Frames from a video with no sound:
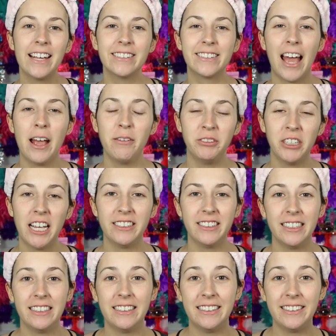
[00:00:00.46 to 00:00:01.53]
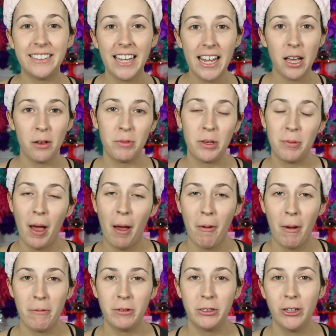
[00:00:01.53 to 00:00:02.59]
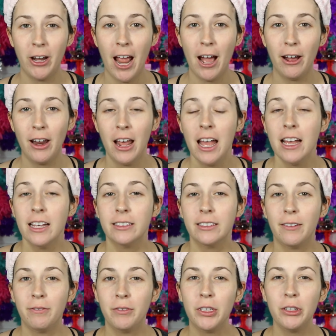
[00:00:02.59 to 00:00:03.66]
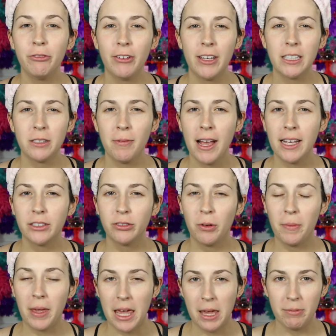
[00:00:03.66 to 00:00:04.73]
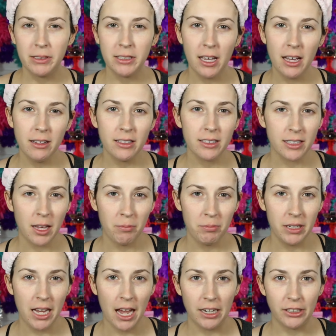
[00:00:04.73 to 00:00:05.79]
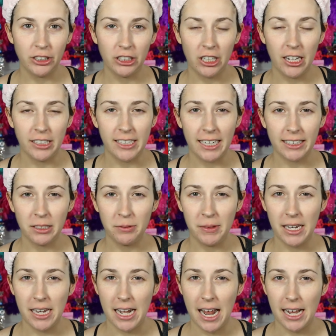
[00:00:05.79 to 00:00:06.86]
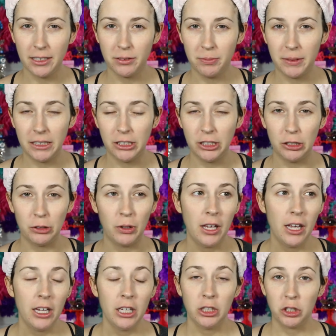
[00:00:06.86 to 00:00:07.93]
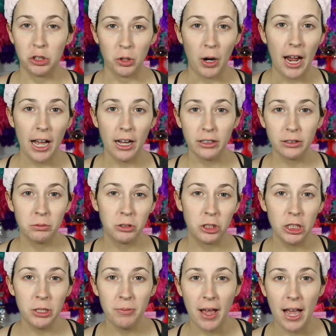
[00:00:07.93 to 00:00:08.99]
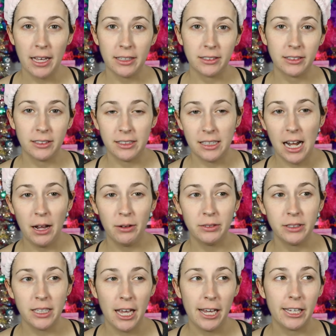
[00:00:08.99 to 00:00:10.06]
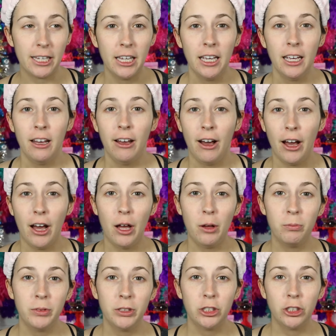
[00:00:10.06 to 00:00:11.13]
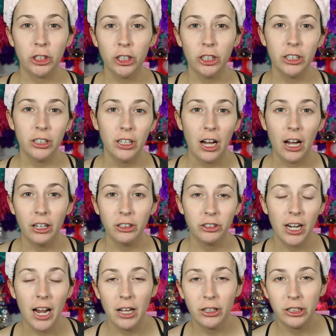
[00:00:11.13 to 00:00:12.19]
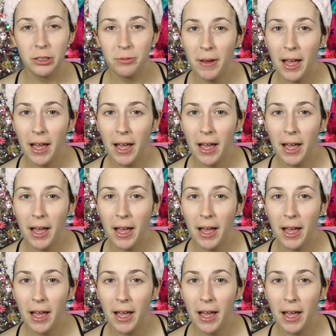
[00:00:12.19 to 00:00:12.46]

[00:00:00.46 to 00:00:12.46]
guys, I'm Jess, and today on BeautyPOP, I'm going to try out some new face masks from Amazon. This company actually contacted me and asked me to try out some sheet masks, and I was like, sure, I'll try out sheet